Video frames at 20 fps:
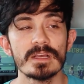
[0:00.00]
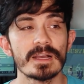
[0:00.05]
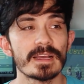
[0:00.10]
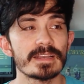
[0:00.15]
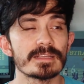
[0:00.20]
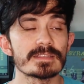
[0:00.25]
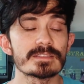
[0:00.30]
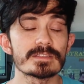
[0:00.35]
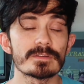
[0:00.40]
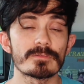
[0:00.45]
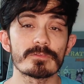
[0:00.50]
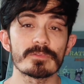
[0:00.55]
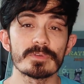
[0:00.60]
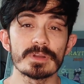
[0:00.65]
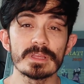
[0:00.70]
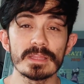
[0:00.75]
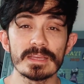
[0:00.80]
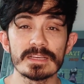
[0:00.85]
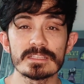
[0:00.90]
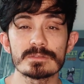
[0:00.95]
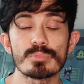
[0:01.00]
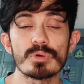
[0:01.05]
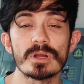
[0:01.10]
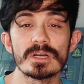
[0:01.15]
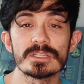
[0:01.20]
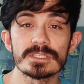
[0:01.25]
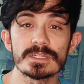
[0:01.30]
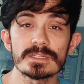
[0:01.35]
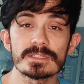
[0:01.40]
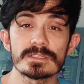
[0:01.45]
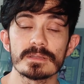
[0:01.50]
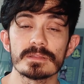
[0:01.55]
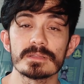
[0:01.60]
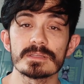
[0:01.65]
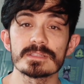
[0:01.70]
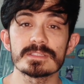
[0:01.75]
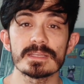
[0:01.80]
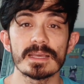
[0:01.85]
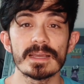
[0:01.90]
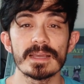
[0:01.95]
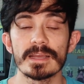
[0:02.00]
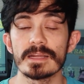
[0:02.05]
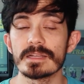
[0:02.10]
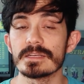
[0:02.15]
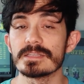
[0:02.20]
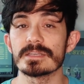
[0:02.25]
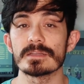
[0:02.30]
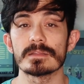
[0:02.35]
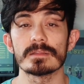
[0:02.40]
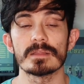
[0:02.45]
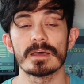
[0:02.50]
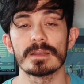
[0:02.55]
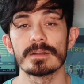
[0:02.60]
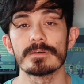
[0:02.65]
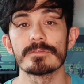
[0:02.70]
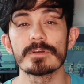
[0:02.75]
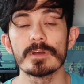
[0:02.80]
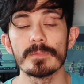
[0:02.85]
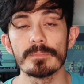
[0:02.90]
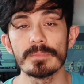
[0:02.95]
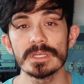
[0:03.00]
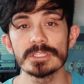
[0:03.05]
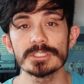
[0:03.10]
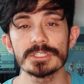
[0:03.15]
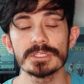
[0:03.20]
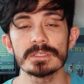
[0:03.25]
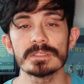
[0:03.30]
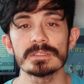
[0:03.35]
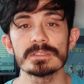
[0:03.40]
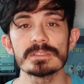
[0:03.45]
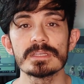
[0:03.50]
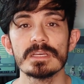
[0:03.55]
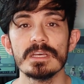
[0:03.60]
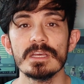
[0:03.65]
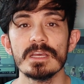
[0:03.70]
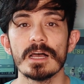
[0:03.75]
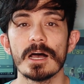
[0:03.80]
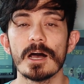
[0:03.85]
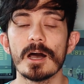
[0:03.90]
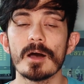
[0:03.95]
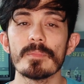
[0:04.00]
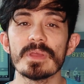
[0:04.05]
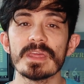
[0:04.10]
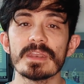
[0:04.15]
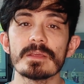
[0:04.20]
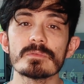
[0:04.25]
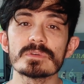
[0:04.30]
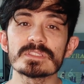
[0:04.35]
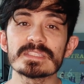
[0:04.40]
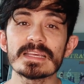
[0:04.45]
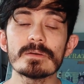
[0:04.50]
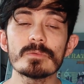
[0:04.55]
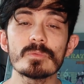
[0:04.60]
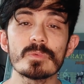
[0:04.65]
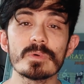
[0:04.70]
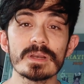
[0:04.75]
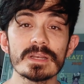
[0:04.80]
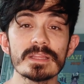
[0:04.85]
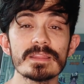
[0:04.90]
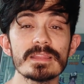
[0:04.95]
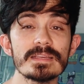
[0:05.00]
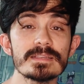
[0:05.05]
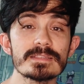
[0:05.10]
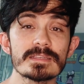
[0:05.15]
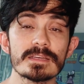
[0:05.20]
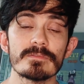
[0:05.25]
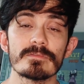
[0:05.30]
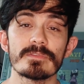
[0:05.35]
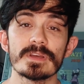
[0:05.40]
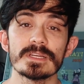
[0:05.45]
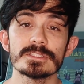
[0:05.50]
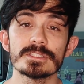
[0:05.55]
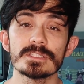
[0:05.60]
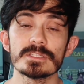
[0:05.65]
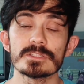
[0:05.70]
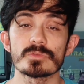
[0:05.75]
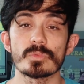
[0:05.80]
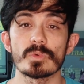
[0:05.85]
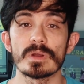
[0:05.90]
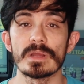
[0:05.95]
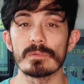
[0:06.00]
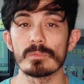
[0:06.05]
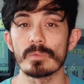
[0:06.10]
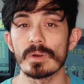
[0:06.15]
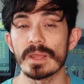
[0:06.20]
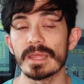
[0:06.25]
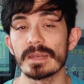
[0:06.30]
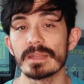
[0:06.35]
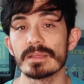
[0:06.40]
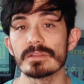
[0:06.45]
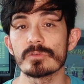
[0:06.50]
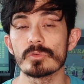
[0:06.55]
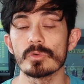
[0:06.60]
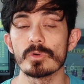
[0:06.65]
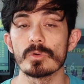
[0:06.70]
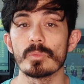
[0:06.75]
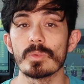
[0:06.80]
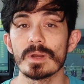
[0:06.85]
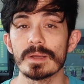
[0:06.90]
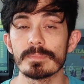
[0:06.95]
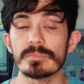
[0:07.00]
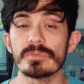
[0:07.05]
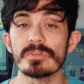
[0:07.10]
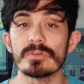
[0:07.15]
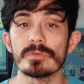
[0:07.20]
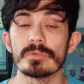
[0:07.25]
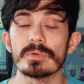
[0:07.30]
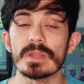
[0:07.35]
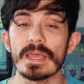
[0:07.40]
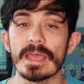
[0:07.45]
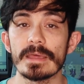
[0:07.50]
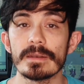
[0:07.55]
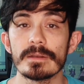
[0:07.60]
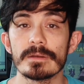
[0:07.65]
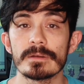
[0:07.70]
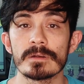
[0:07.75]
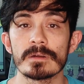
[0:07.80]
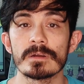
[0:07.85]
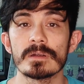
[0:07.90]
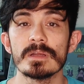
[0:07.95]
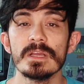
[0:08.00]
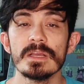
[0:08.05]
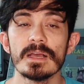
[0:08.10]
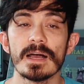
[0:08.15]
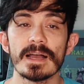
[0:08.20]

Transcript: I did some freelance projects on the side, did a lot of commissions, and it was at one of these conventions where I ran into a webtoon editor.